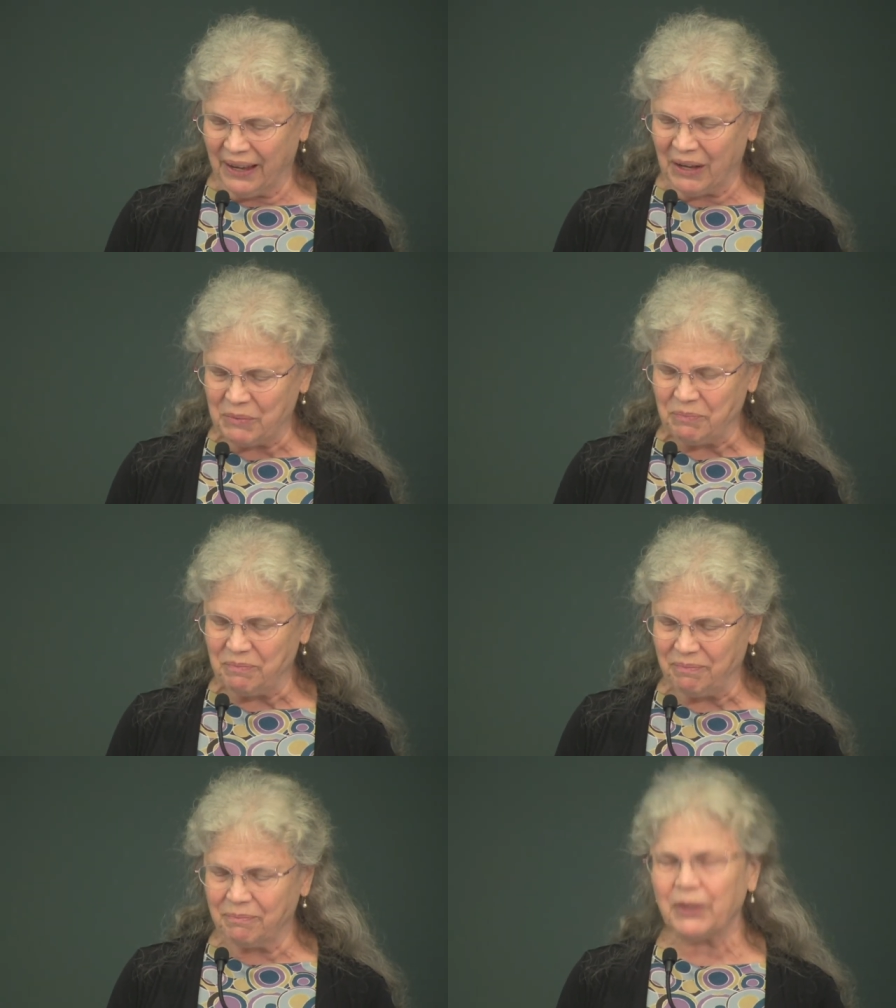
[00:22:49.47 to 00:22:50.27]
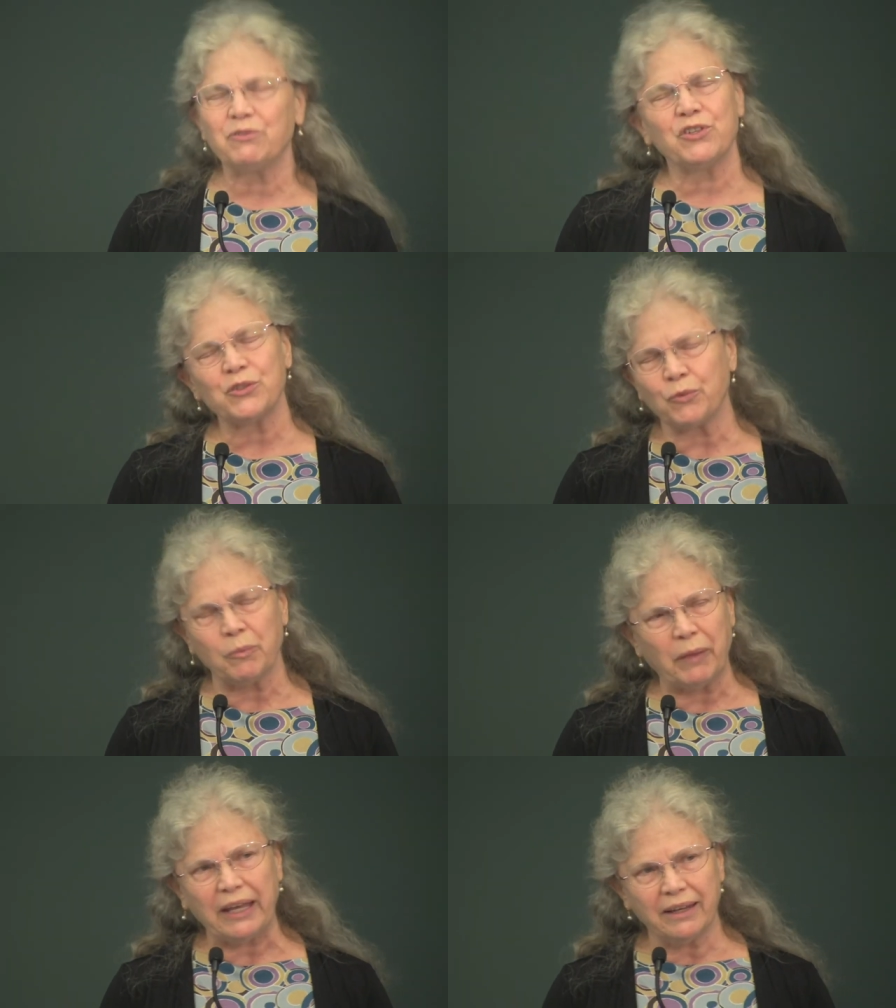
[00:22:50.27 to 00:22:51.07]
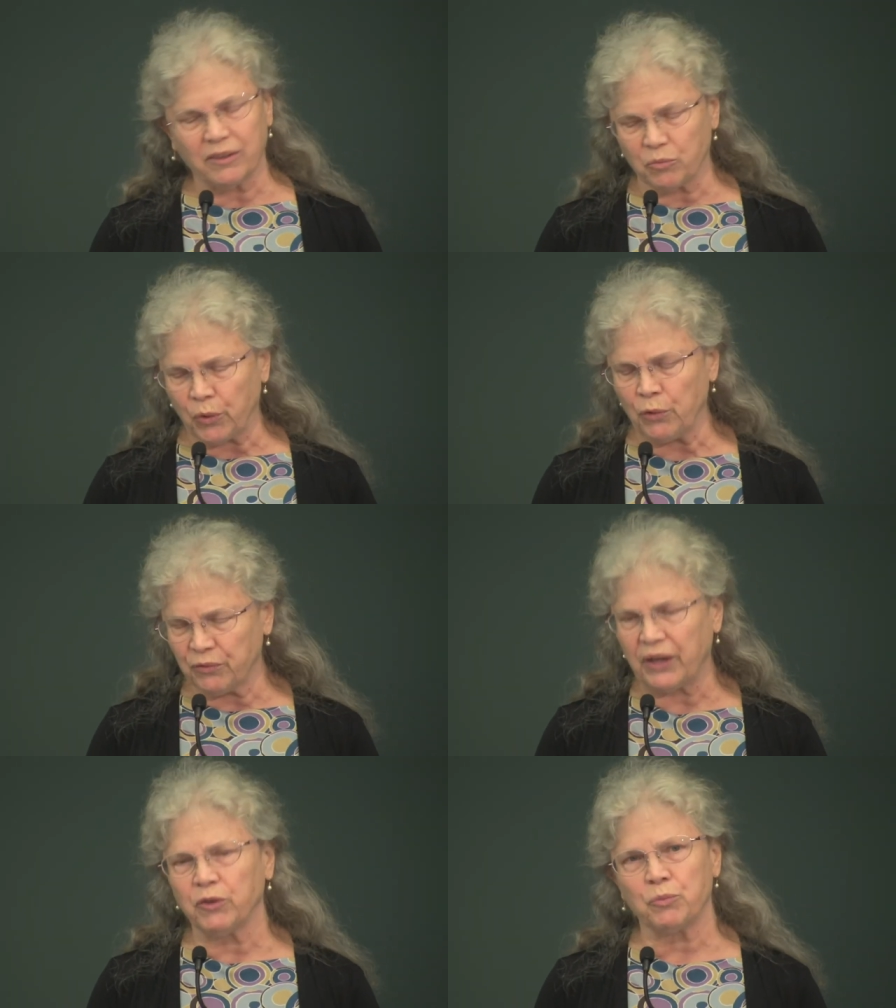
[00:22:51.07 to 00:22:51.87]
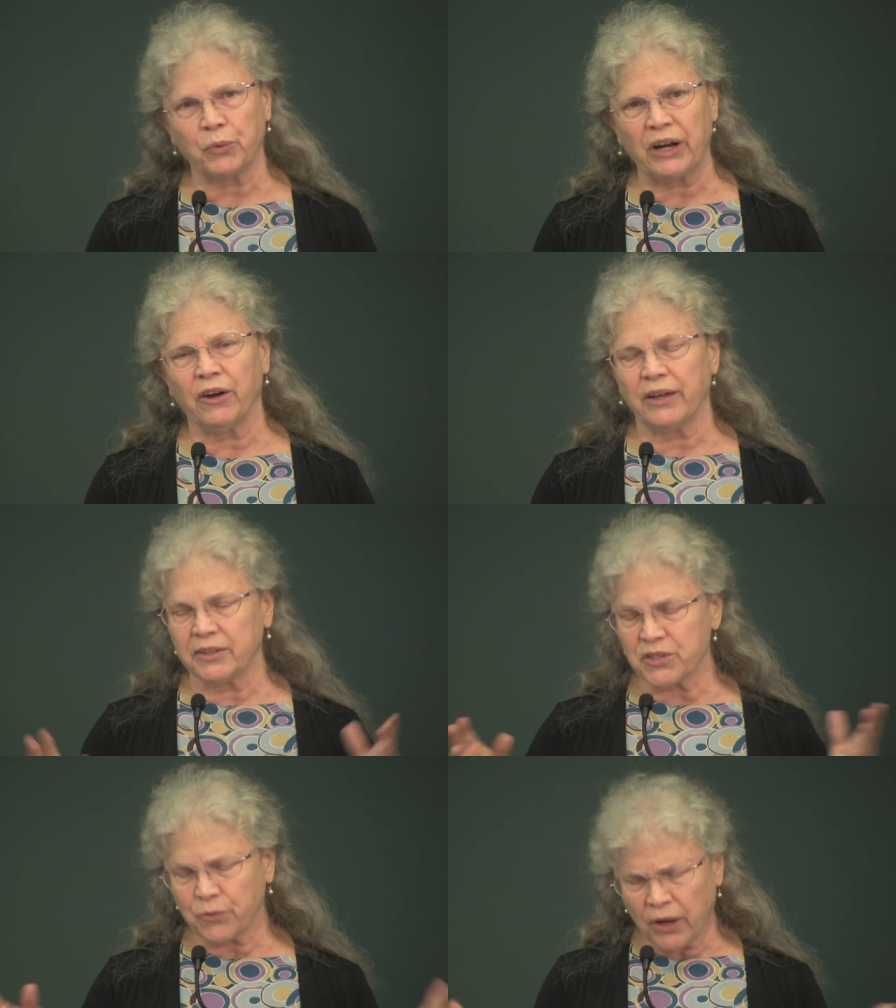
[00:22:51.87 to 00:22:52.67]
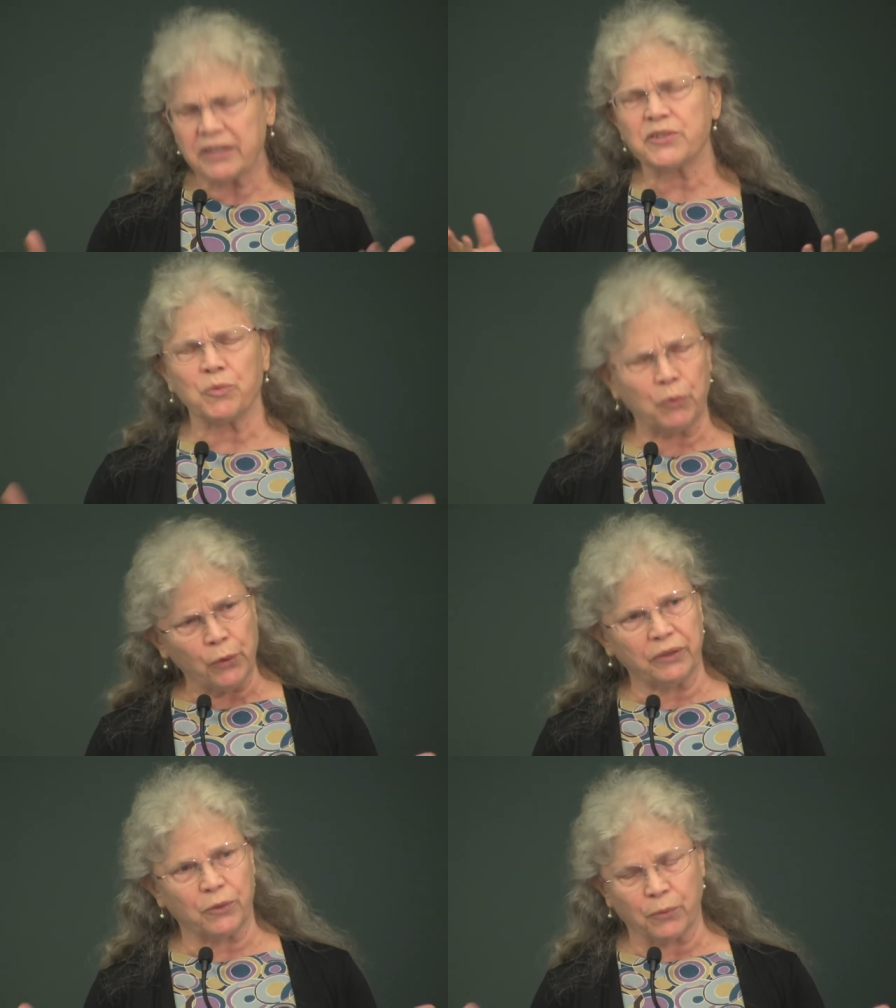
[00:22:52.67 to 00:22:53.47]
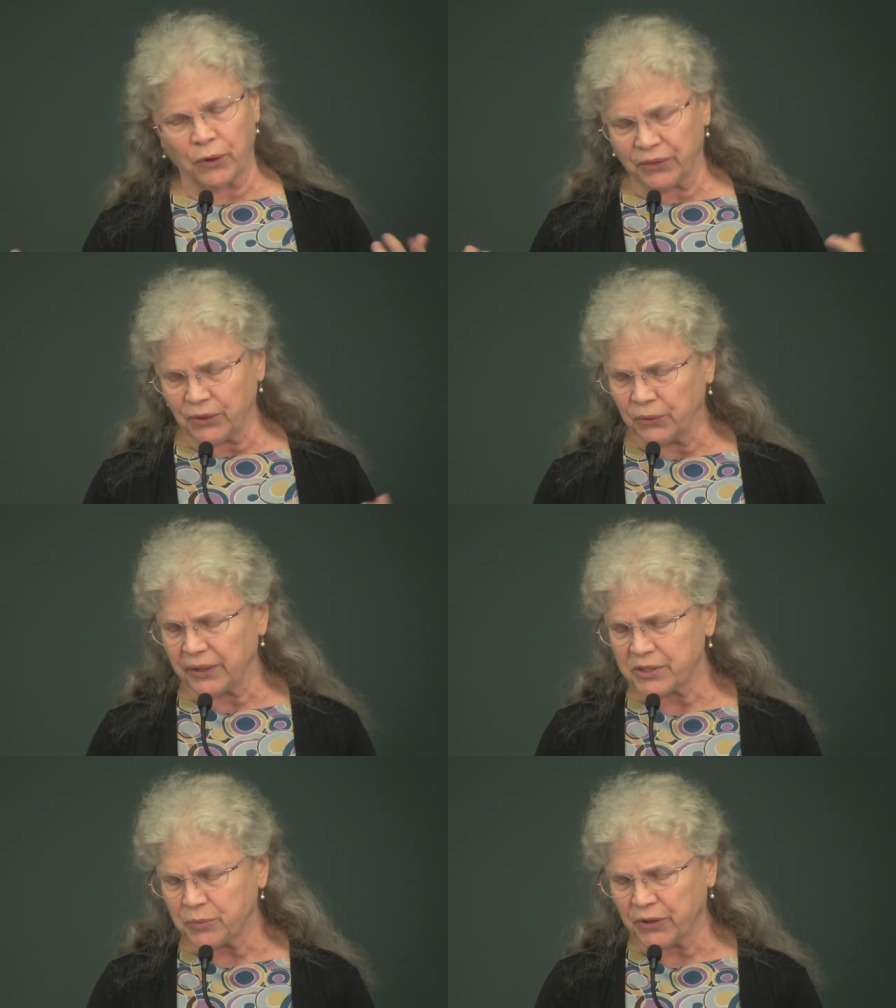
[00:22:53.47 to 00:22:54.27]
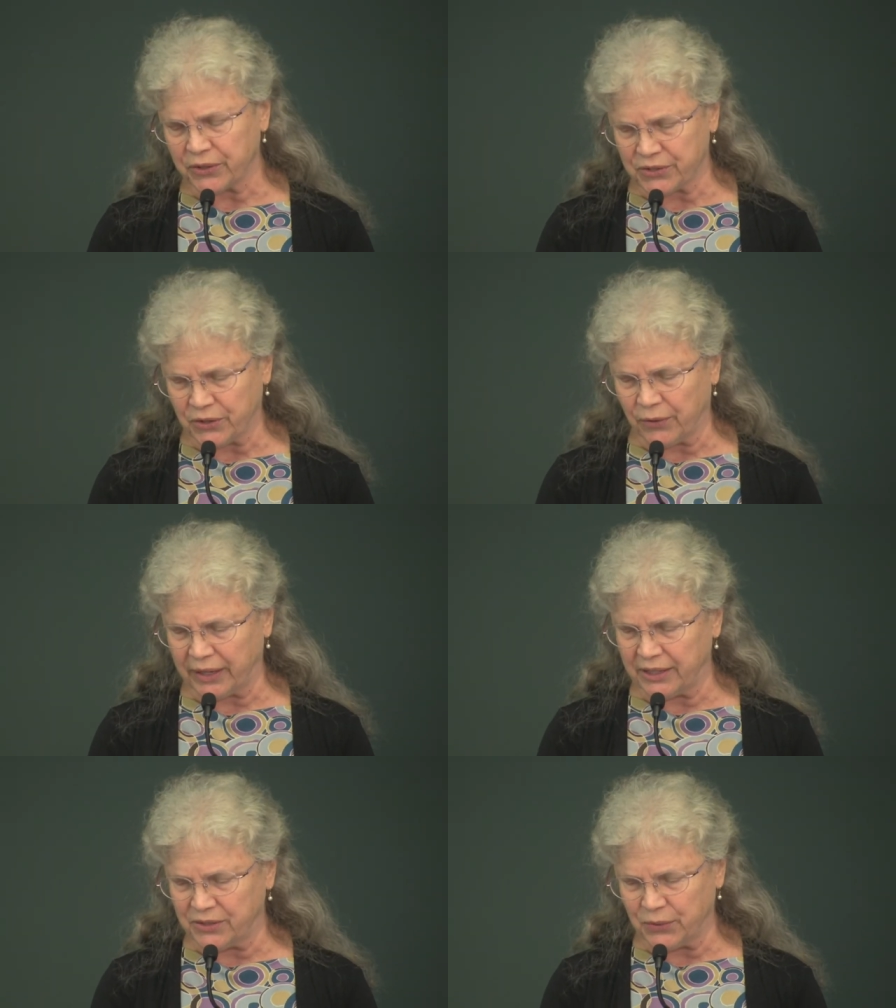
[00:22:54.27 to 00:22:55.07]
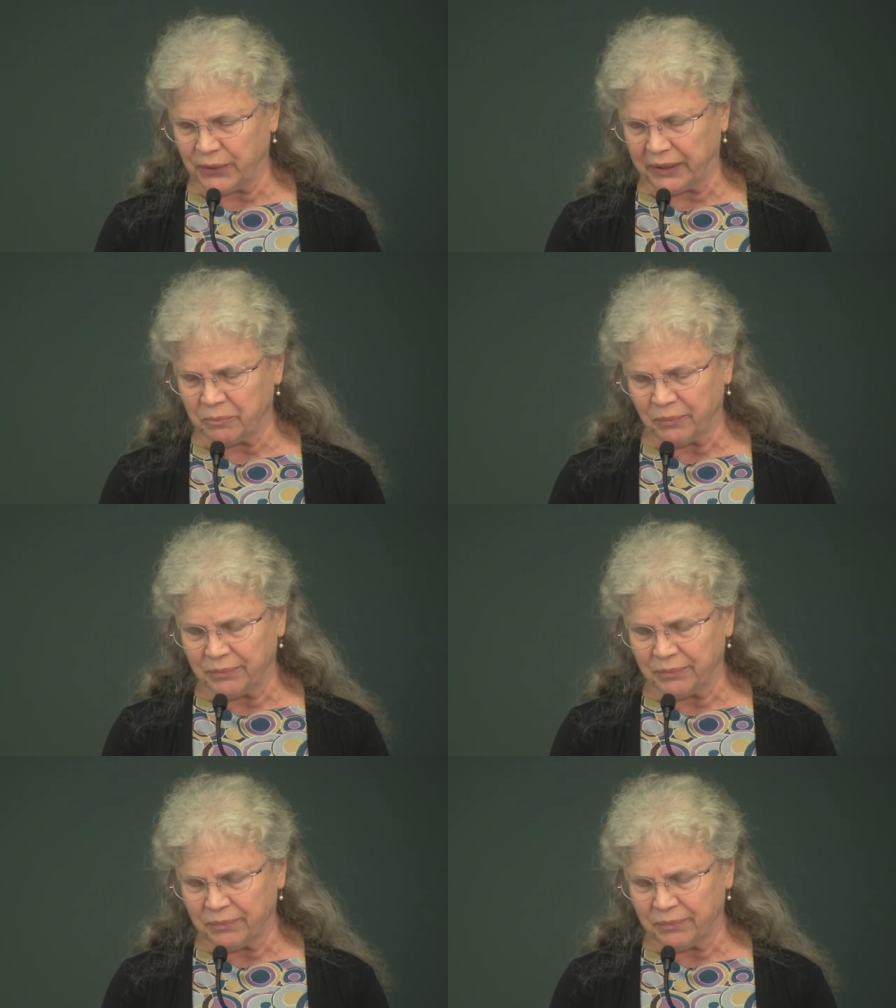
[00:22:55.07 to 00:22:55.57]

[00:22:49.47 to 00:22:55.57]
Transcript: Um, but just remain in profound prayer and try to support the work the Holy Spirit is already doing.